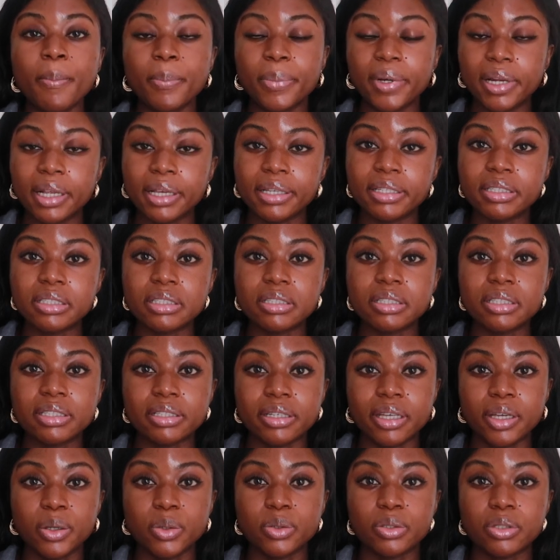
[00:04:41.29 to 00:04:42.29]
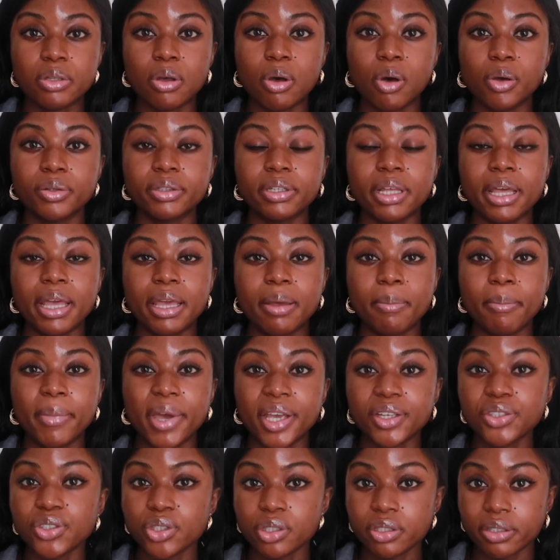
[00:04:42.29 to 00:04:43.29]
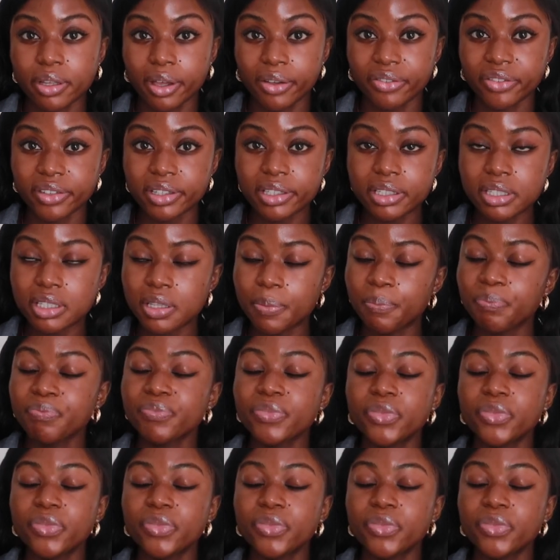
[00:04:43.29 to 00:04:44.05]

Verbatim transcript: place the snails on a mesh surface,